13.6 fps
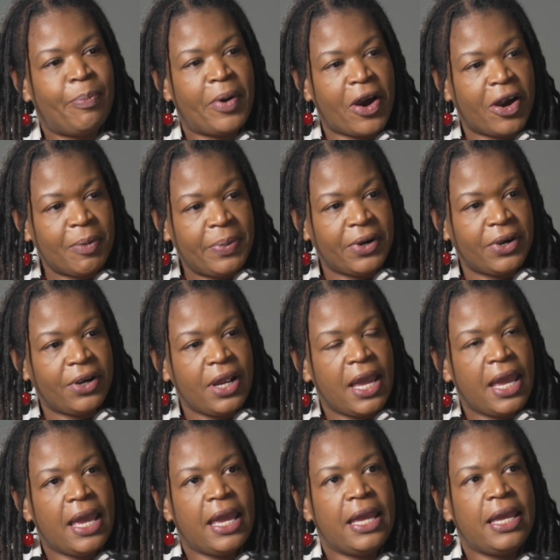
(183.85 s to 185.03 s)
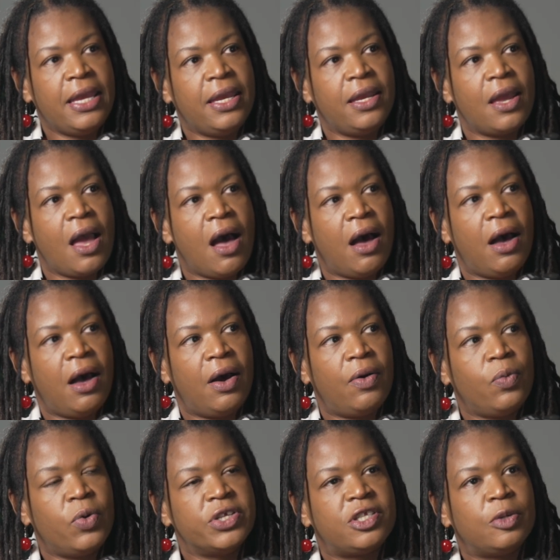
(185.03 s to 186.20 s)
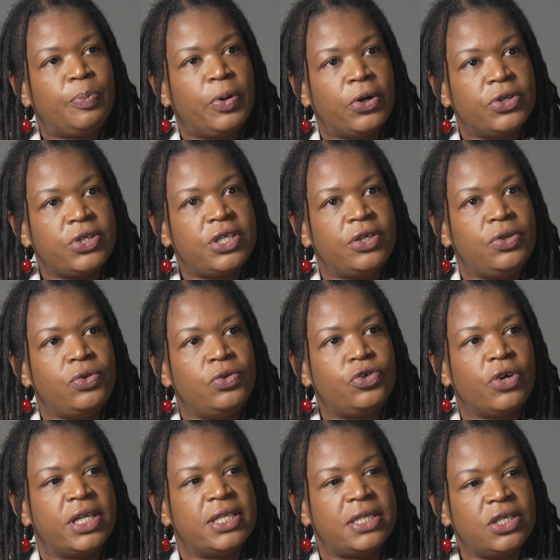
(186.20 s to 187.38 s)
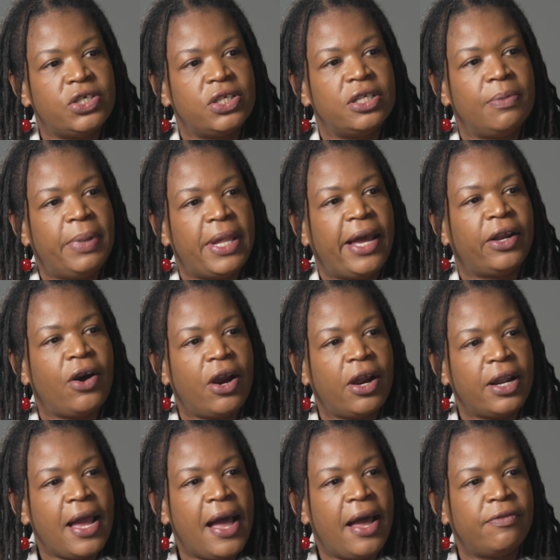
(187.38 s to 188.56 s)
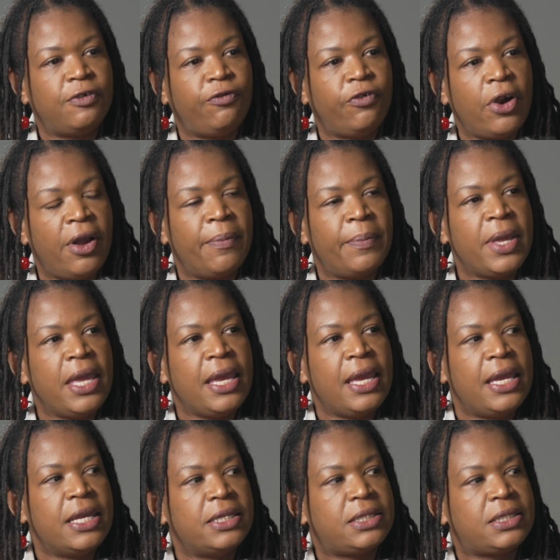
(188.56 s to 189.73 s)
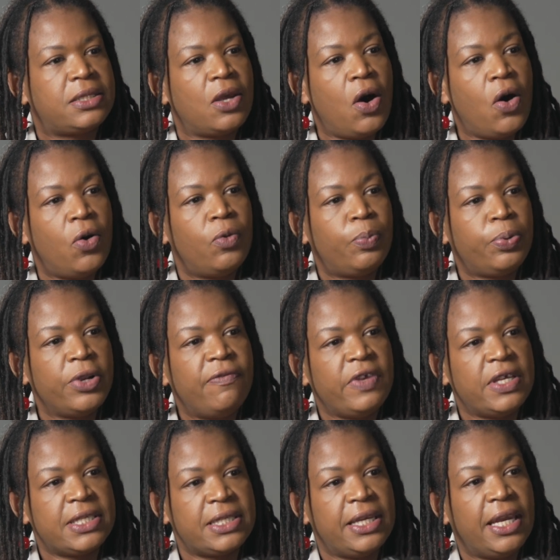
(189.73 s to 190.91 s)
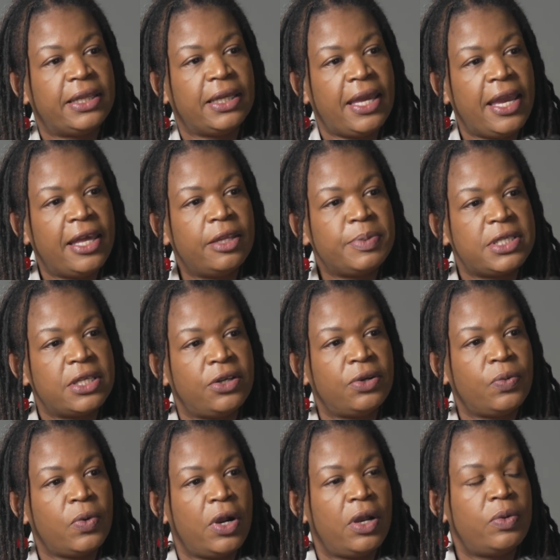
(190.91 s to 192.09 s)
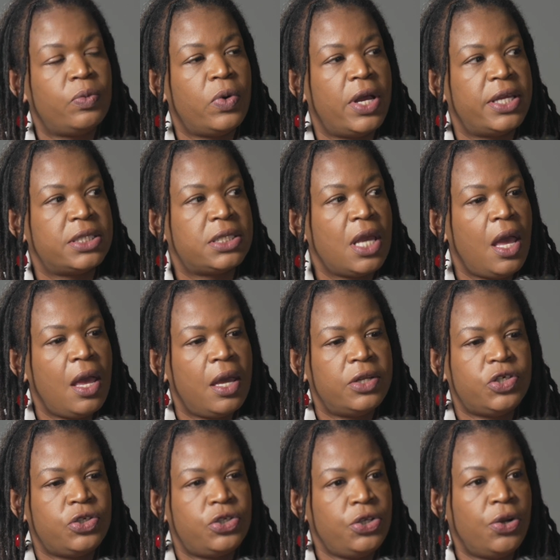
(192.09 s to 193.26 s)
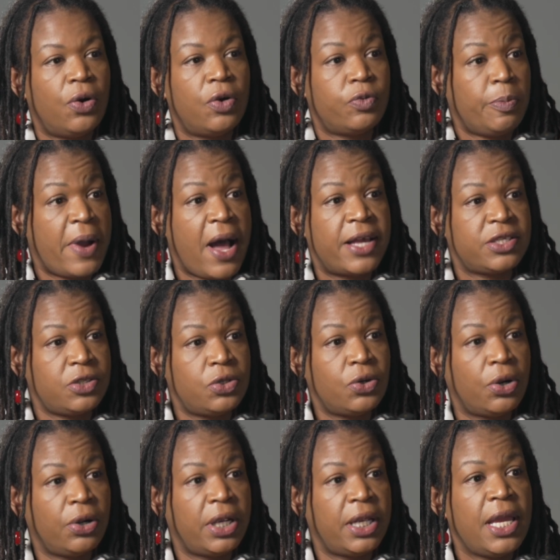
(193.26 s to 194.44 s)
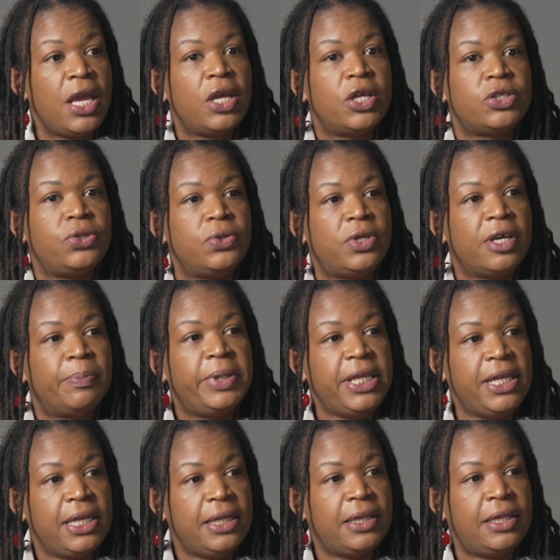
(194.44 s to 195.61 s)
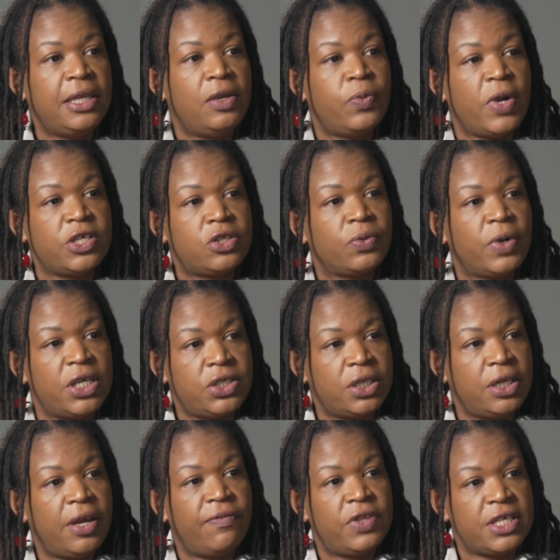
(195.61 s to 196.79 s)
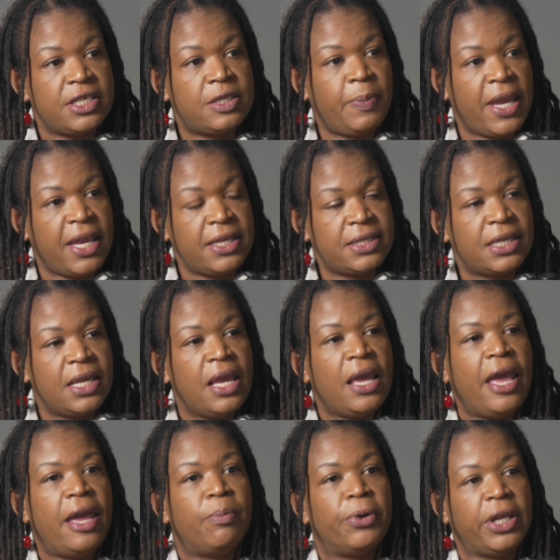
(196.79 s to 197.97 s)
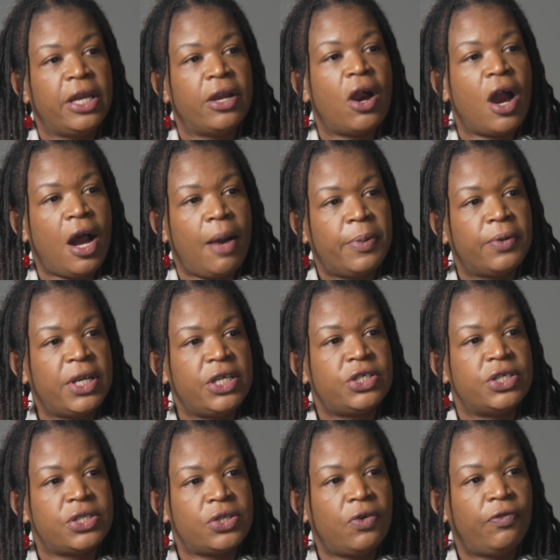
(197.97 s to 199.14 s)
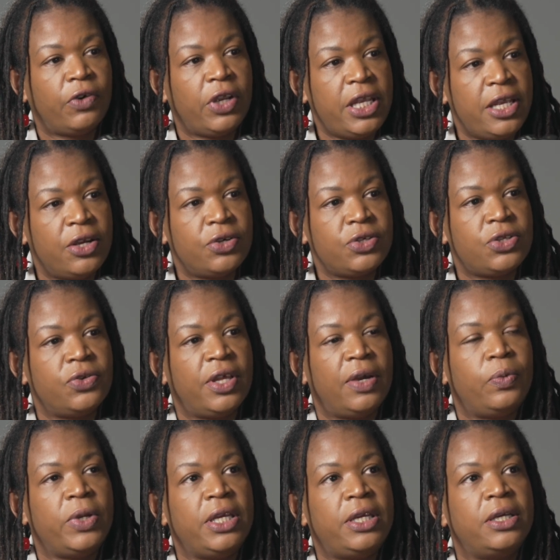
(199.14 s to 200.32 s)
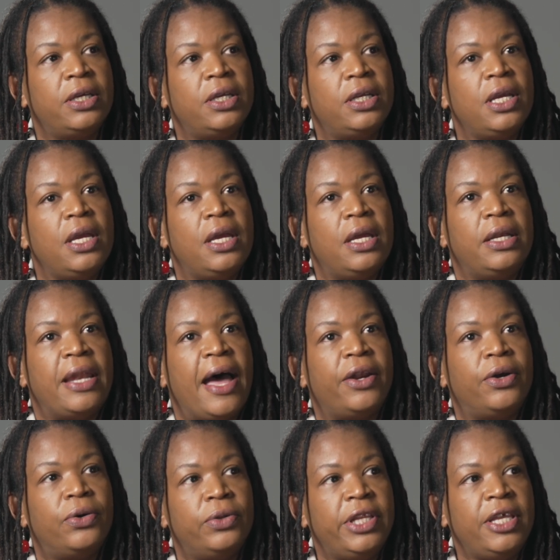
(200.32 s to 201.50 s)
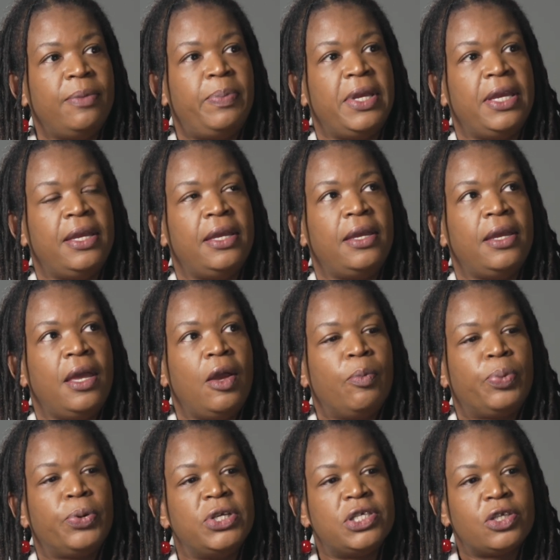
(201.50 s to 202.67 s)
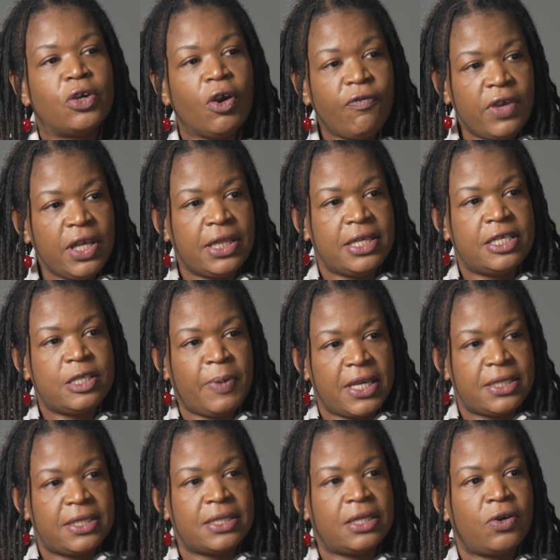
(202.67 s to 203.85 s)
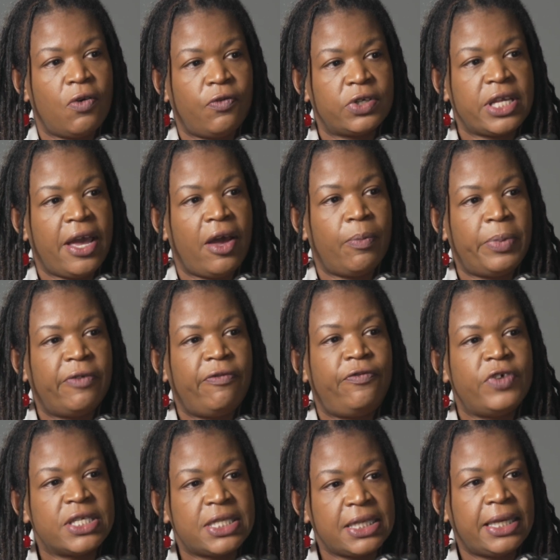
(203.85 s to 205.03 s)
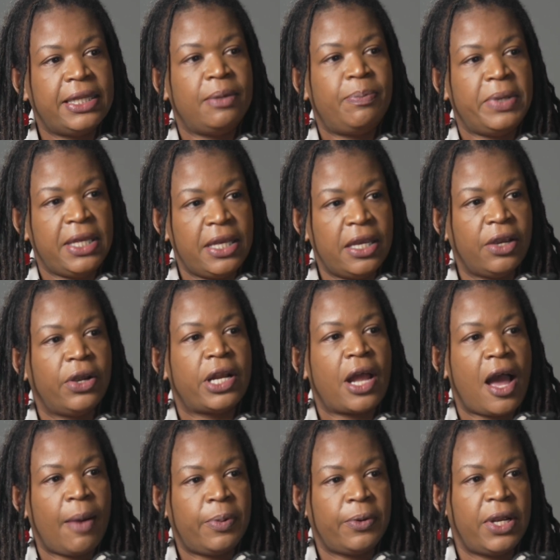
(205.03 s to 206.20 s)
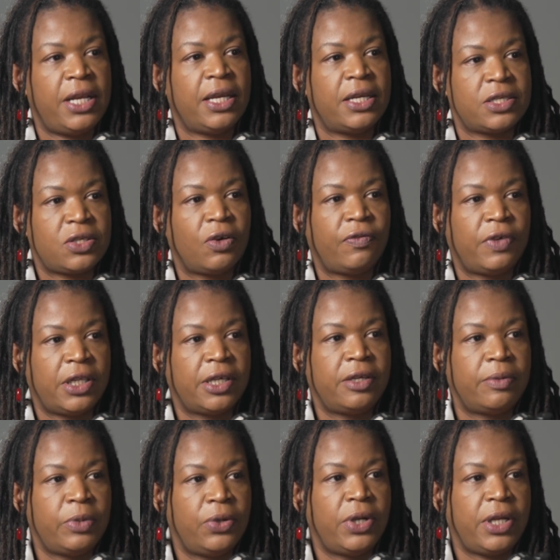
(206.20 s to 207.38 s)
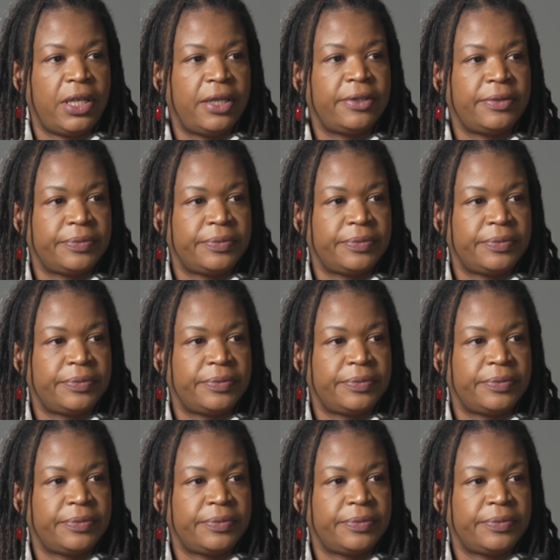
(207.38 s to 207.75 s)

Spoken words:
Barber. He was the person who transitioned the Black Archives from its home previously at the Caleb Center, where it was just, a repository, to completing the restoration of this space and bringing our operations over here so that we could not only be preserving these spaces in Overtown, but physically be here and operating and serving the community.